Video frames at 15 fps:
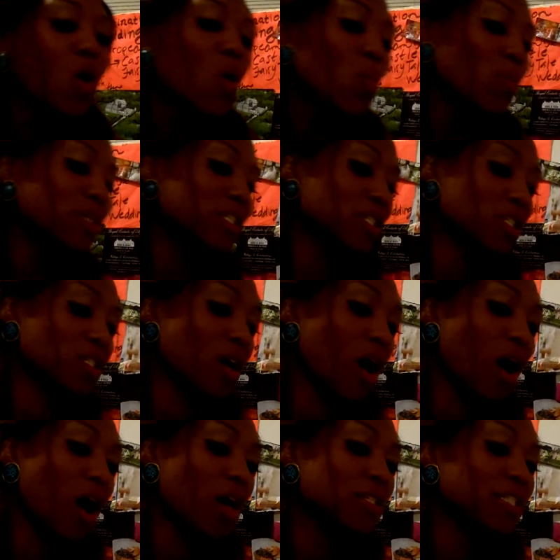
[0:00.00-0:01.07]
which is
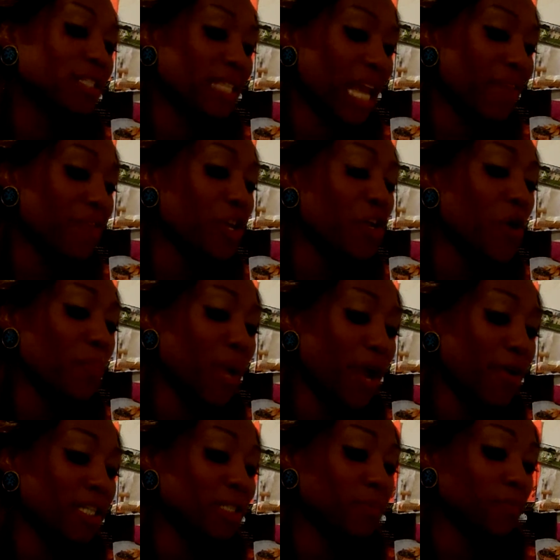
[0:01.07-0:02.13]
called Saving Your
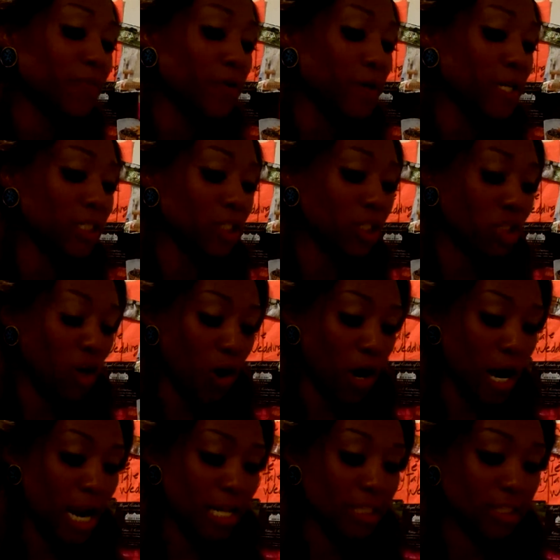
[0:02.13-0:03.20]
Marriage Before It
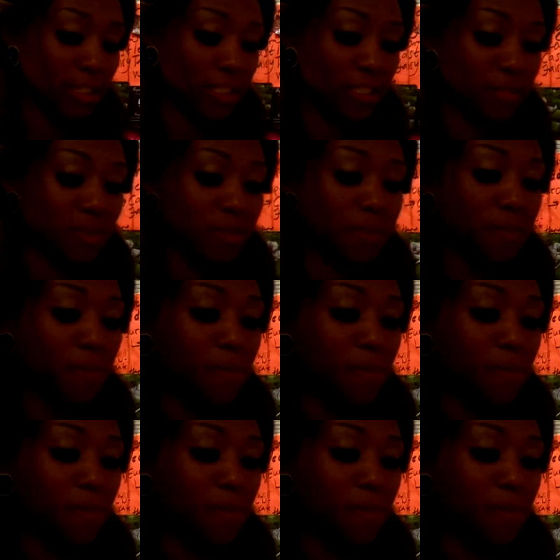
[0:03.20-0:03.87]
Starts.